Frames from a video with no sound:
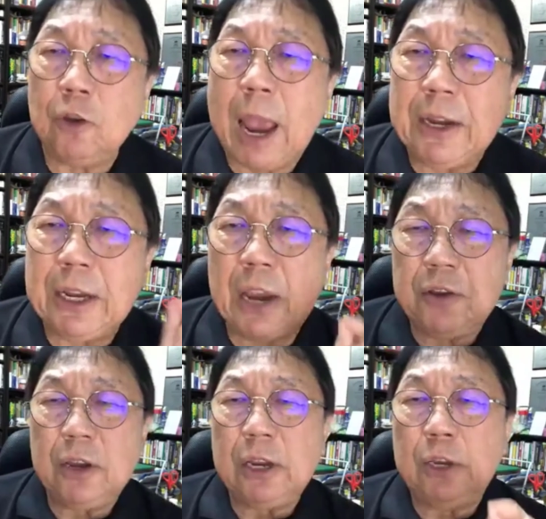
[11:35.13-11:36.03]
So
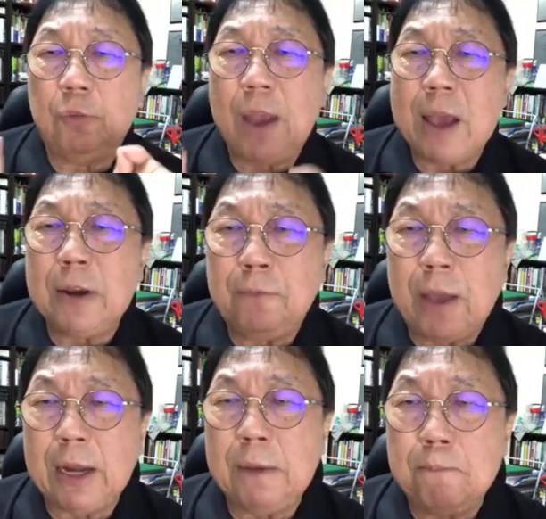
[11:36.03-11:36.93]
education is very,
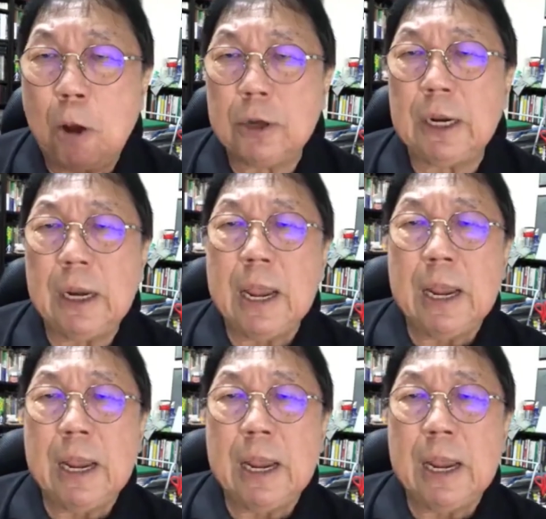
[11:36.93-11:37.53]
very important.